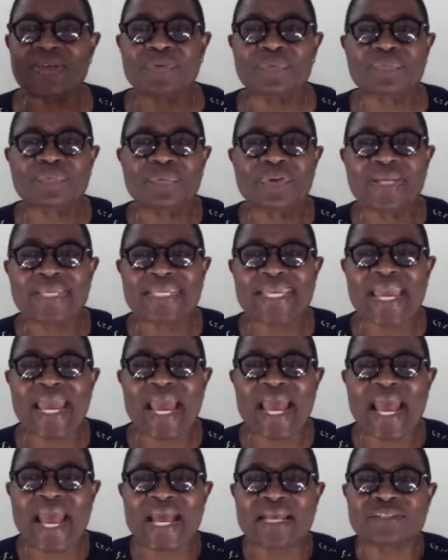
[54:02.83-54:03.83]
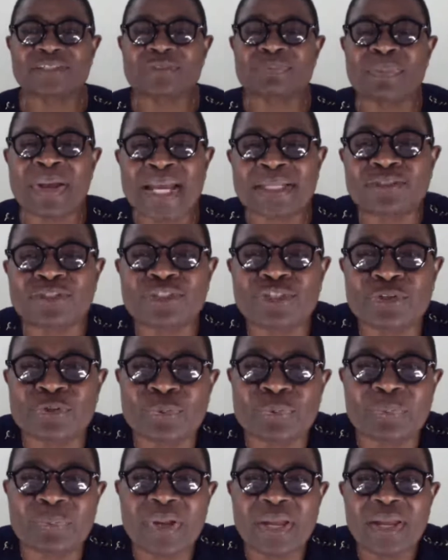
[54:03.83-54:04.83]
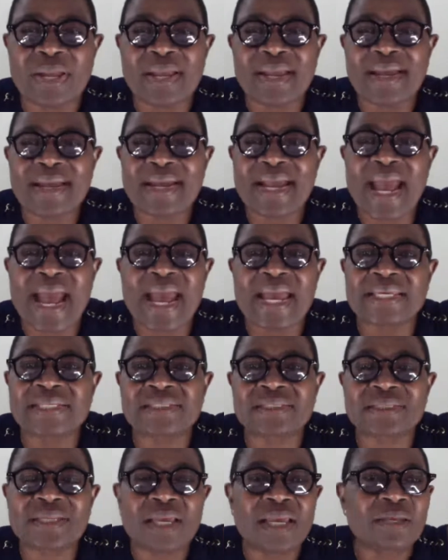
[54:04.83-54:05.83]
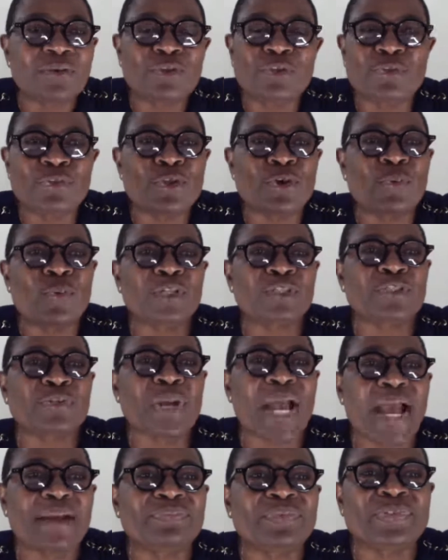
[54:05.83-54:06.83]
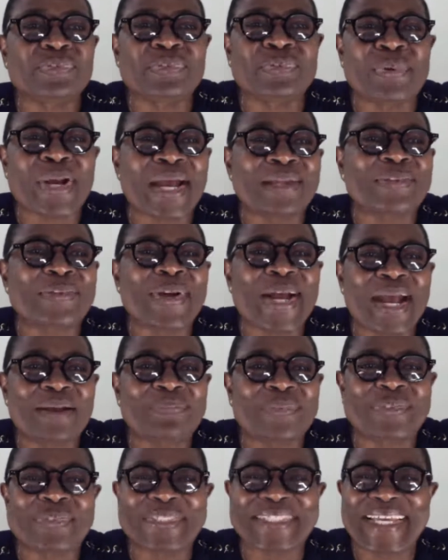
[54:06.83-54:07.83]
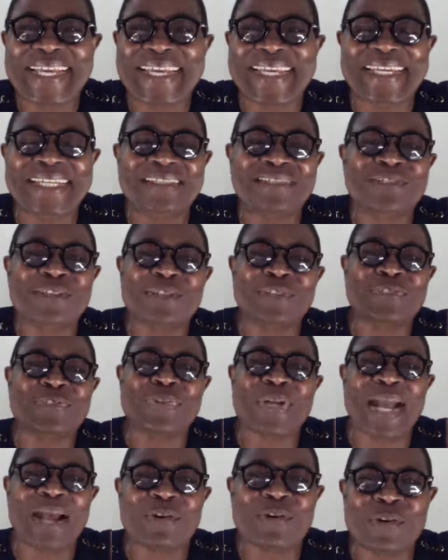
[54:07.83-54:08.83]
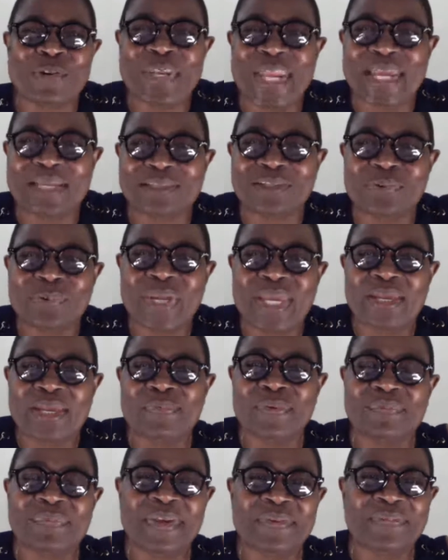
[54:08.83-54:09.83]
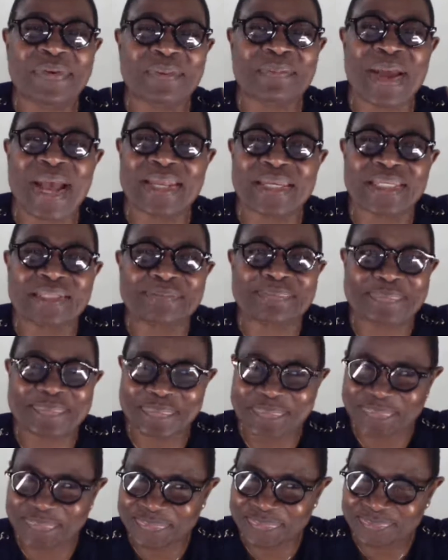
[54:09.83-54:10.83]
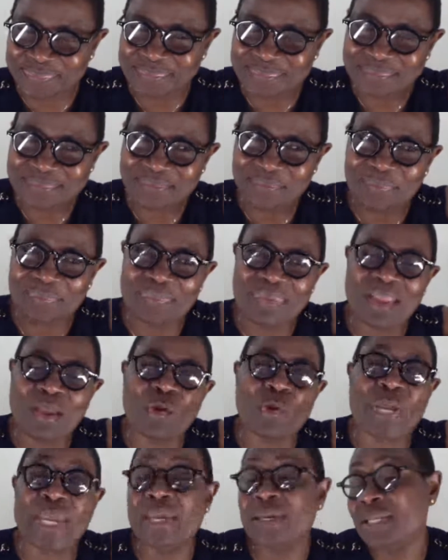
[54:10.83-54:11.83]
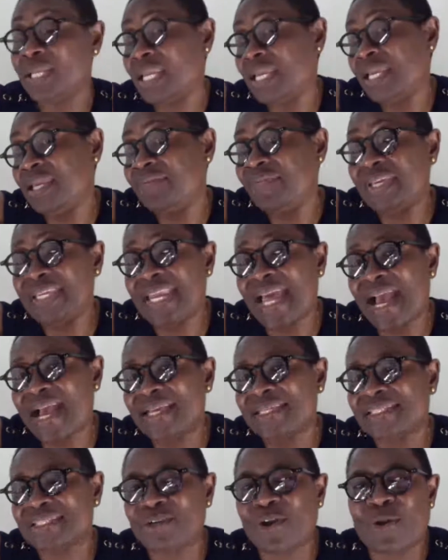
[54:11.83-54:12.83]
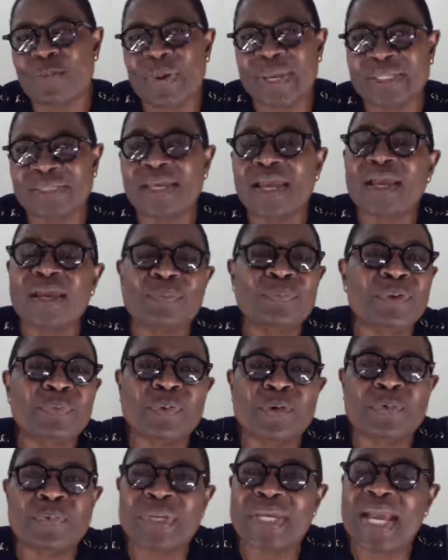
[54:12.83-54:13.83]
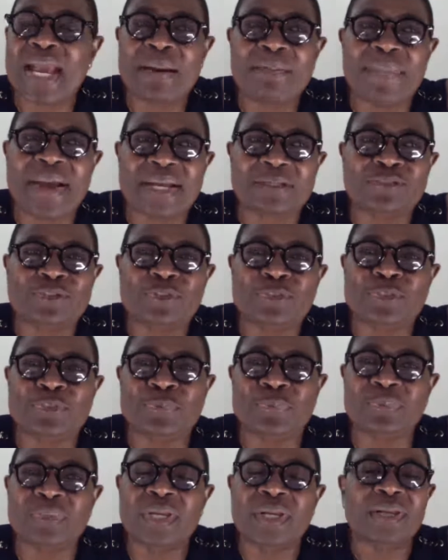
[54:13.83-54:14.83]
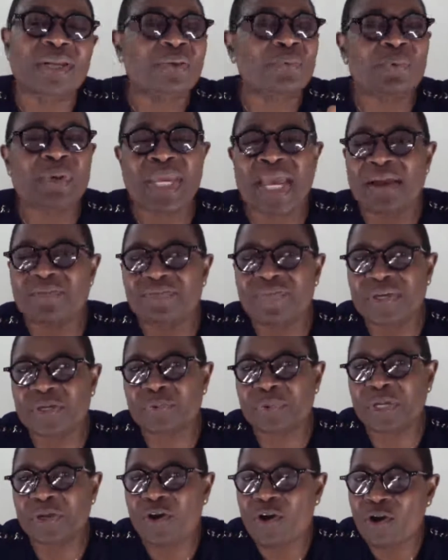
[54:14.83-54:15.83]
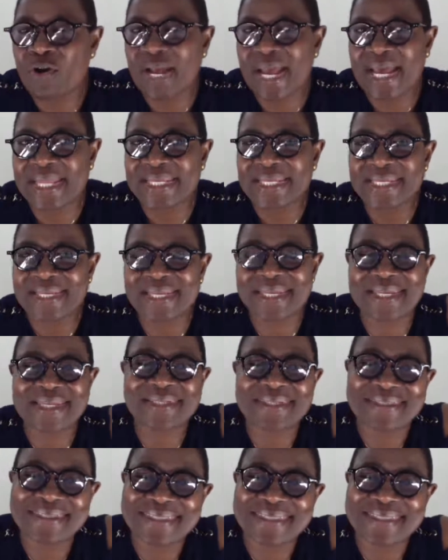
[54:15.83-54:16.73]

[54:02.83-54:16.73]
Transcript: you. Yeah, Smart Tube. Guys, you know what you have to do. I don't have to say it, just you can connect, okay, with everybody. Okay, leave a nice comment. People will come back to you. We are very organic.